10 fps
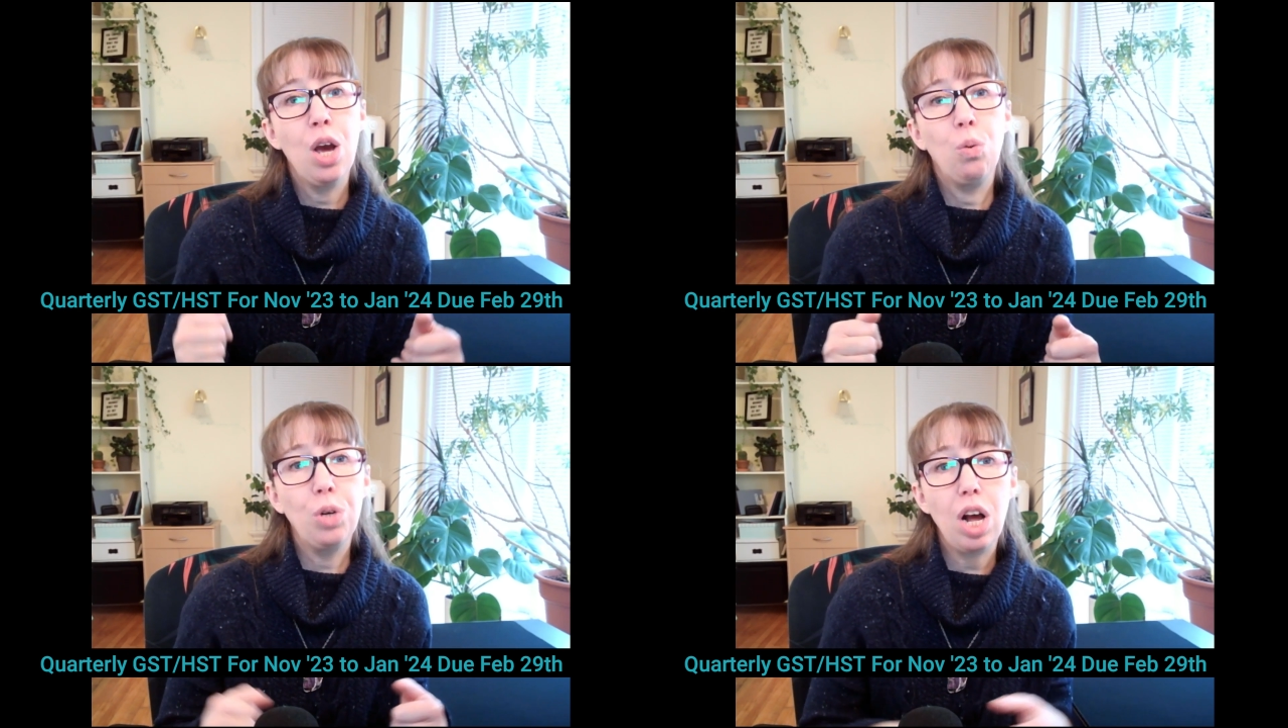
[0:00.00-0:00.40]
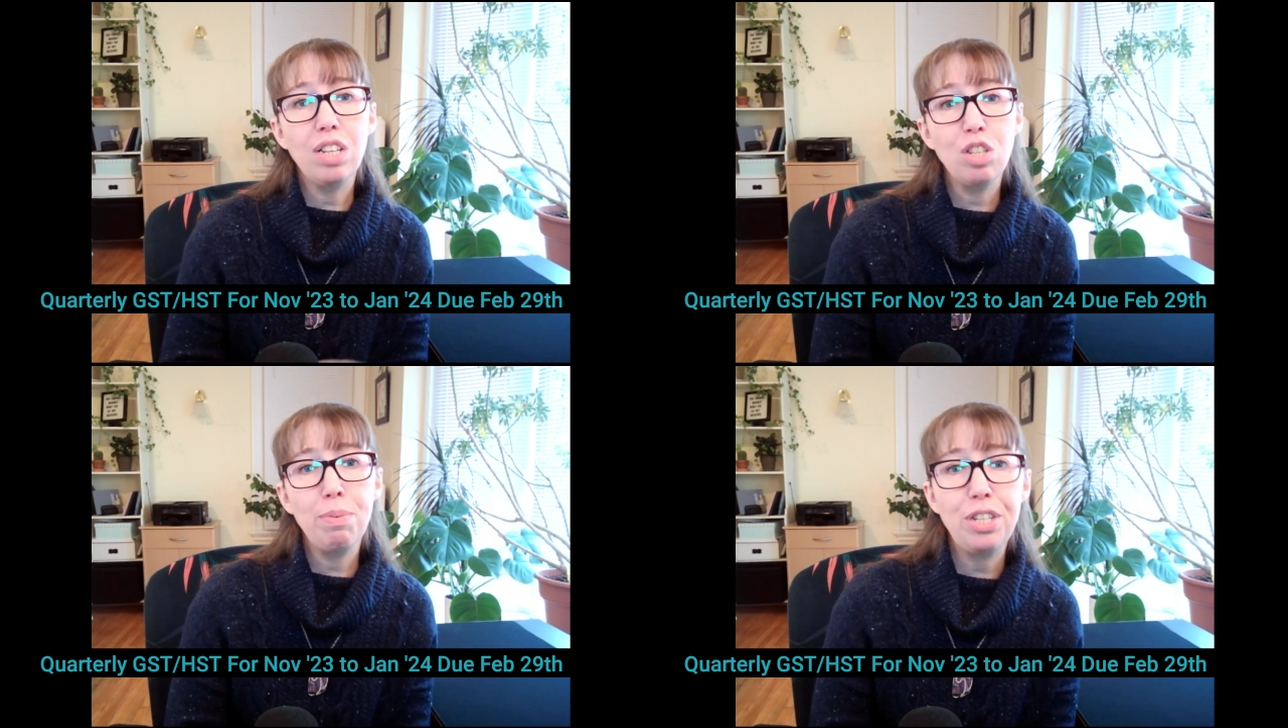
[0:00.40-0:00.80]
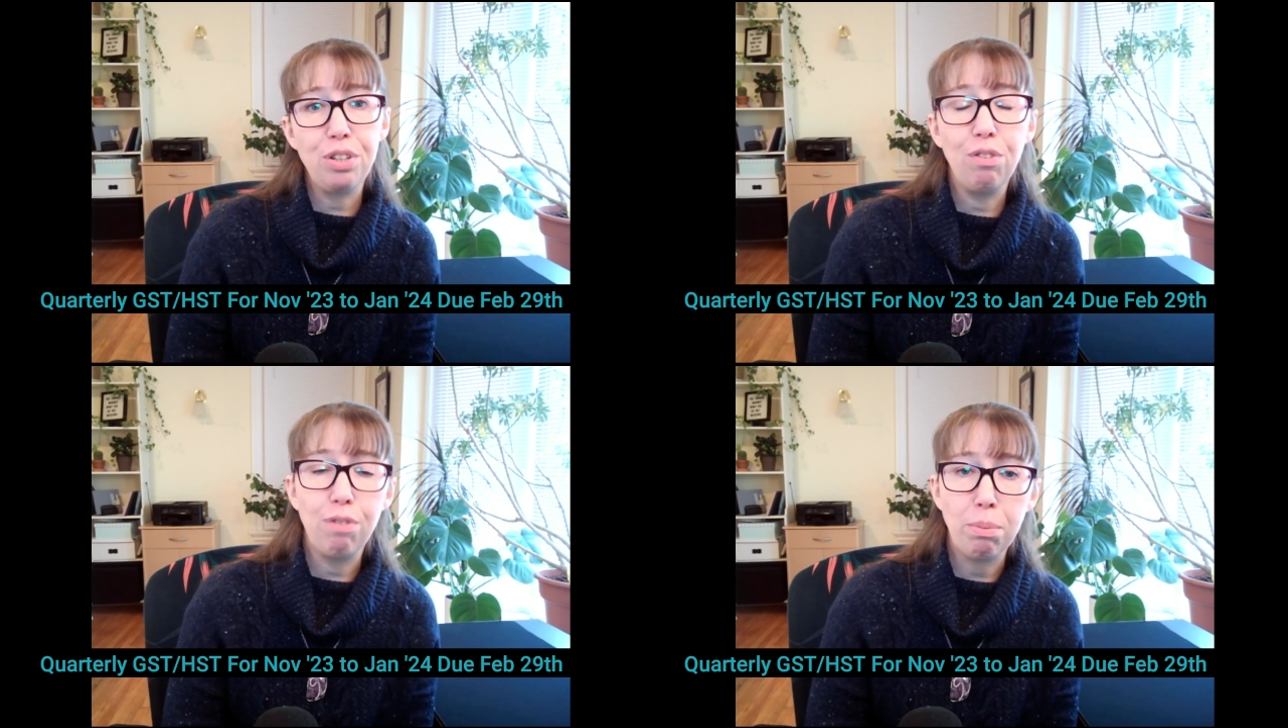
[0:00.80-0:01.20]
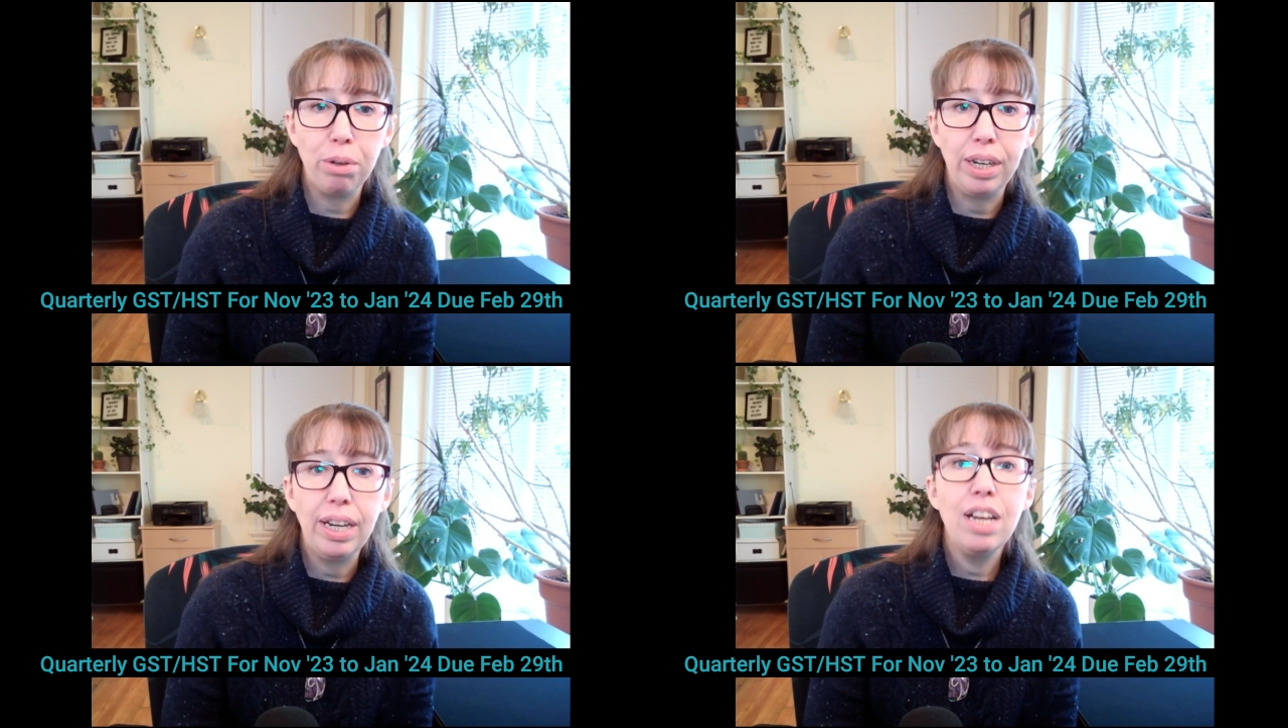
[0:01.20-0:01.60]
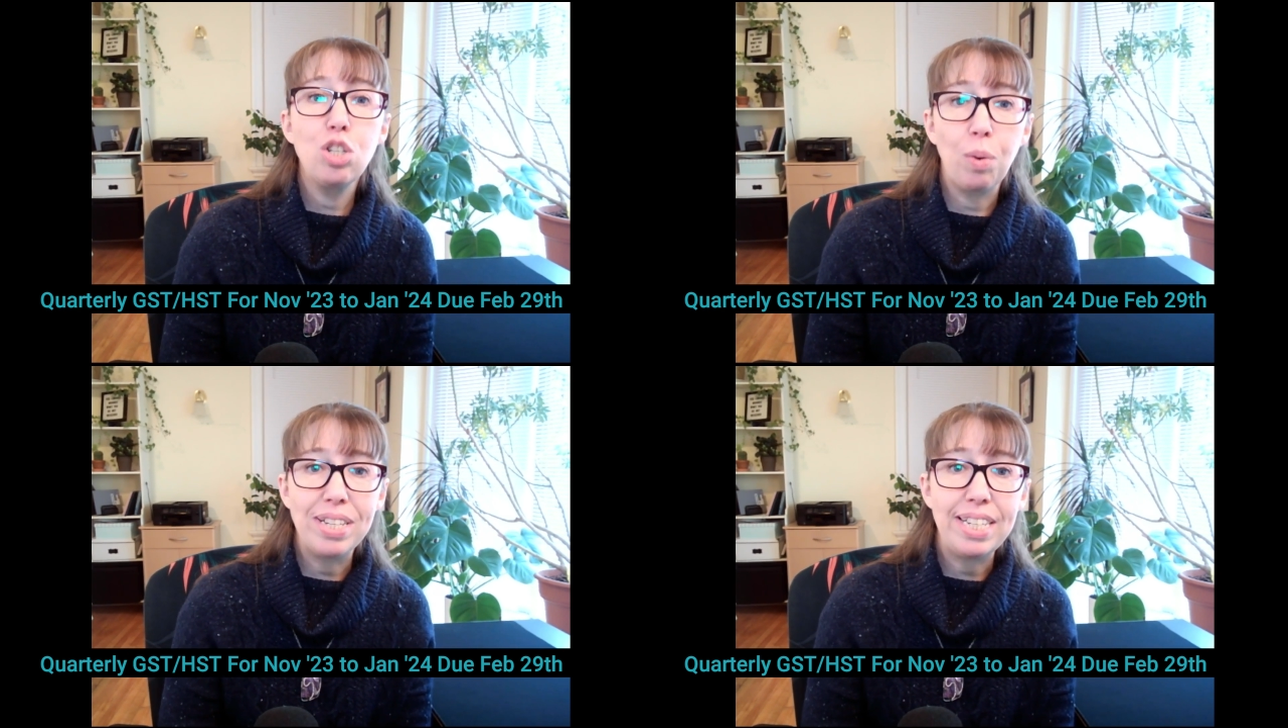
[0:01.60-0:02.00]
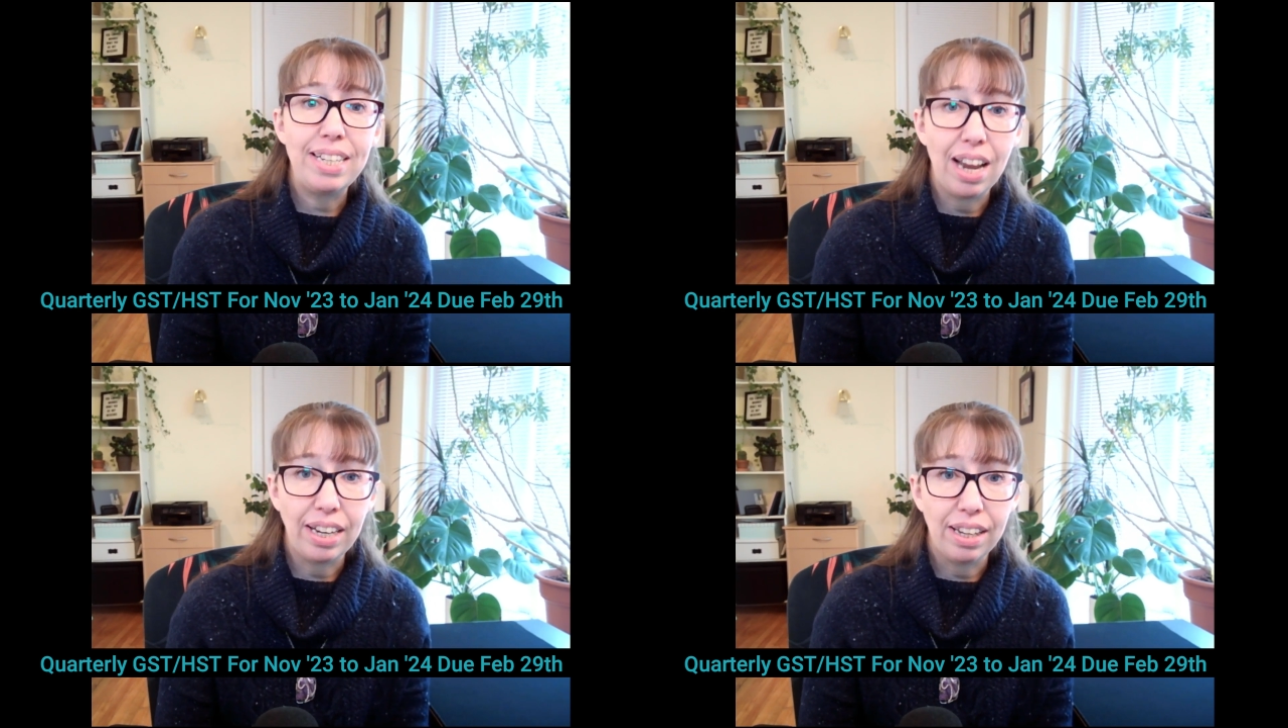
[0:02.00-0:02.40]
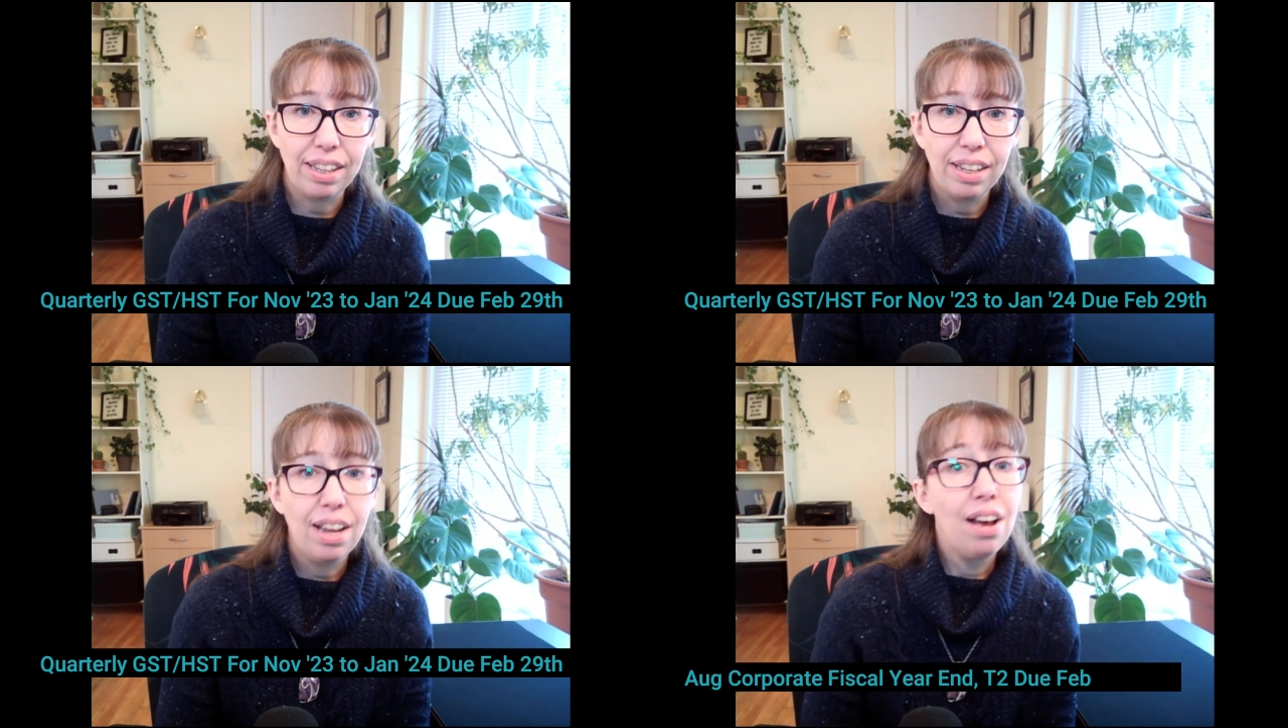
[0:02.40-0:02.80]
would also be due February 29th.